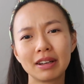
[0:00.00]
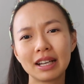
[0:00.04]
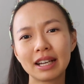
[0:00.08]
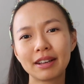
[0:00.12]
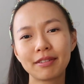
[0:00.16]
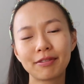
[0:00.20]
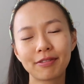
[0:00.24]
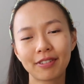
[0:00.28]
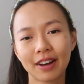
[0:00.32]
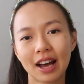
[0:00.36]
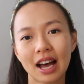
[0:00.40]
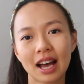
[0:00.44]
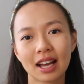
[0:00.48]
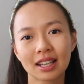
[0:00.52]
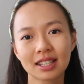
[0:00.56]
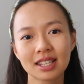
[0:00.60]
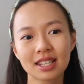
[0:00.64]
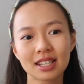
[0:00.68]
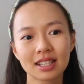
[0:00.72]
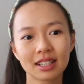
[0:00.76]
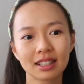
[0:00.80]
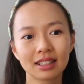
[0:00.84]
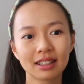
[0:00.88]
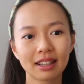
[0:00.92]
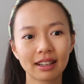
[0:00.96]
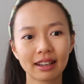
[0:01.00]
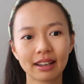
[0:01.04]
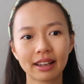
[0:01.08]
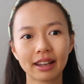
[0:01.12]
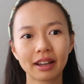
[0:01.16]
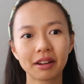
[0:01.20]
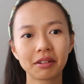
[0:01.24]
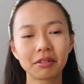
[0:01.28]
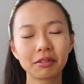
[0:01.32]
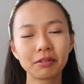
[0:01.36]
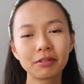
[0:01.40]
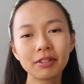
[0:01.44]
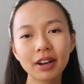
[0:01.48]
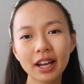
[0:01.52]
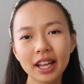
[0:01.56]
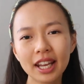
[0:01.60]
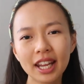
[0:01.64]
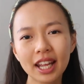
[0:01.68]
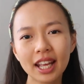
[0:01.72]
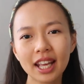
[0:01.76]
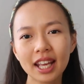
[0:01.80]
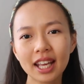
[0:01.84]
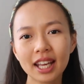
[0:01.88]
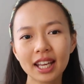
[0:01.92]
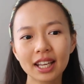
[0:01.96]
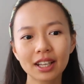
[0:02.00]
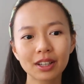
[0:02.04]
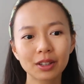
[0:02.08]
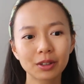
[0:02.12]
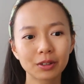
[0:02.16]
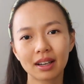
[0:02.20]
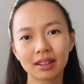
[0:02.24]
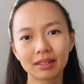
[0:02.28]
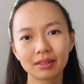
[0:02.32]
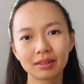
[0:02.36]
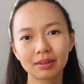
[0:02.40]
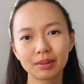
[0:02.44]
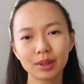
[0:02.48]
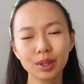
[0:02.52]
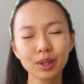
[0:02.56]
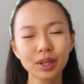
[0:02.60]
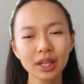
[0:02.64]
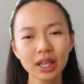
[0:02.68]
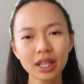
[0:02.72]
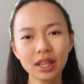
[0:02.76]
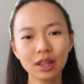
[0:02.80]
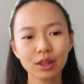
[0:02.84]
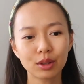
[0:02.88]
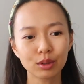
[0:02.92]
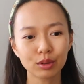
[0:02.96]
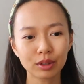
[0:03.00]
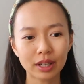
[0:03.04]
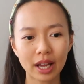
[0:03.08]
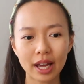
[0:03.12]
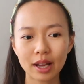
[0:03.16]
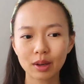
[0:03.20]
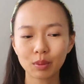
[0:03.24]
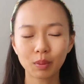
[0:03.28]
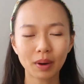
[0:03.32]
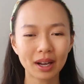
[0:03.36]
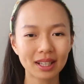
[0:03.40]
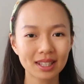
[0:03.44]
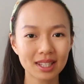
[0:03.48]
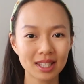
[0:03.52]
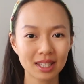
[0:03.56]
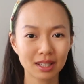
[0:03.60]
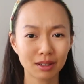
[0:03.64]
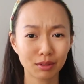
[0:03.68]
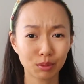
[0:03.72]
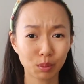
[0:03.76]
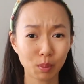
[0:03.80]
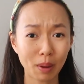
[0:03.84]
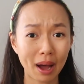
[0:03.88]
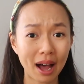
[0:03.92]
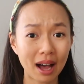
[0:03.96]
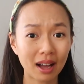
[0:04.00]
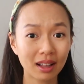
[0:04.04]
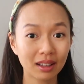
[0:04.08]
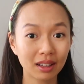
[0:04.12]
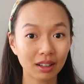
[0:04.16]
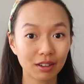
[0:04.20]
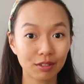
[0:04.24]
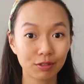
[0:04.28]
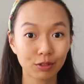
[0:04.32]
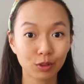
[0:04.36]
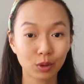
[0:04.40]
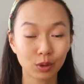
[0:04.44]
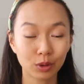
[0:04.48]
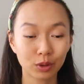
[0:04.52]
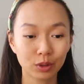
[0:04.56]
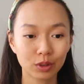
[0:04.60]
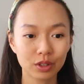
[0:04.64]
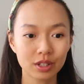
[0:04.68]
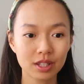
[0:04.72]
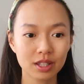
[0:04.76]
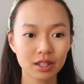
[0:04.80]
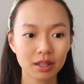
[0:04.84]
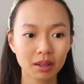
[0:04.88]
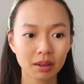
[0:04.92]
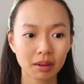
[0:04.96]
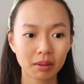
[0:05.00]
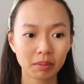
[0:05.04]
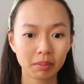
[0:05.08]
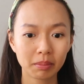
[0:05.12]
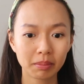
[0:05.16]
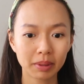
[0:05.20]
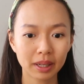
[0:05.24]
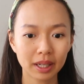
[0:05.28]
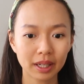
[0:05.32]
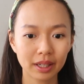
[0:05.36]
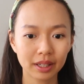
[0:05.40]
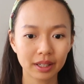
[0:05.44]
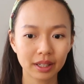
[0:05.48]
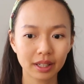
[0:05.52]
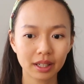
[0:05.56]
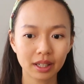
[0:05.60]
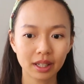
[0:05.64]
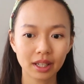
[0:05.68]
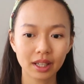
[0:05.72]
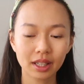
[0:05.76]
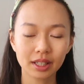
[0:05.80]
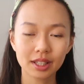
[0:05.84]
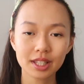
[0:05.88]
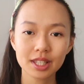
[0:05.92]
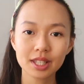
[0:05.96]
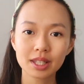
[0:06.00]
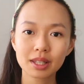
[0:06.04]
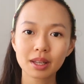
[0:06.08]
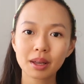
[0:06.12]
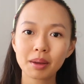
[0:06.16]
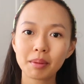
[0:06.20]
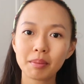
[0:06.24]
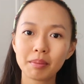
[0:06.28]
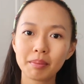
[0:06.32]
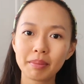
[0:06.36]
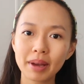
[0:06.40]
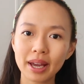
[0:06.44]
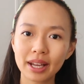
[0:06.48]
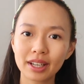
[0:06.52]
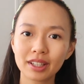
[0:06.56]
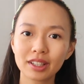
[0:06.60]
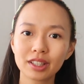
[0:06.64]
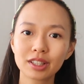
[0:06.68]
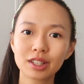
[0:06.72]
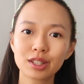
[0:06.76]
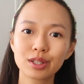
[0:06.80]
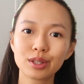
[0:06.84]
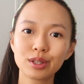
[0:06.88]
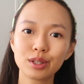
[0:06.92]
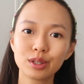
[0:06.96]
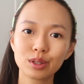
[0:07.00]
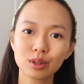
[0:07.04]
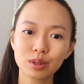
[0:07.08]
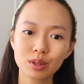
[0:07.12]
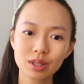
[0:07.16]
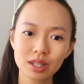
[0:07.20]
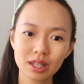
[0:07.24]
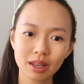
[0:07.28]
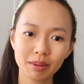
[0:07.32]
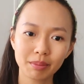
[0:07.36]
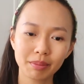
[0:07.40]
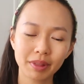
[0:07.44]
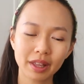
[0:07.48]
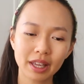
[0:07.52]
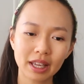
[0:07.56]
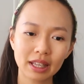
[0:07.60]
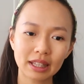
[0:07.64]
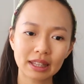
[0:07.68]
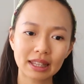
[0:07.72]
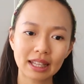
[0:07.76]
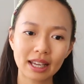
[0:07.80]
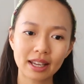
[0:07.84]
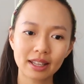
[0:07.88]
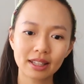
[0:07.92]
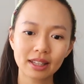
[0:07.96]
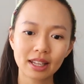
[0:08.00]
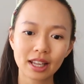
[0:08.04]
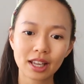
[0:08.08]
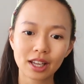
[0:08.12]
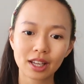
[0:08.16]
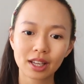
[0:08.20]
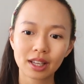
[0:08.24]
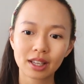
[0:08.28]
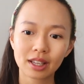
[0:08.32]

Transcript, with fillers: really fast like running. You can do that once in a while, of course, but it's better to do something that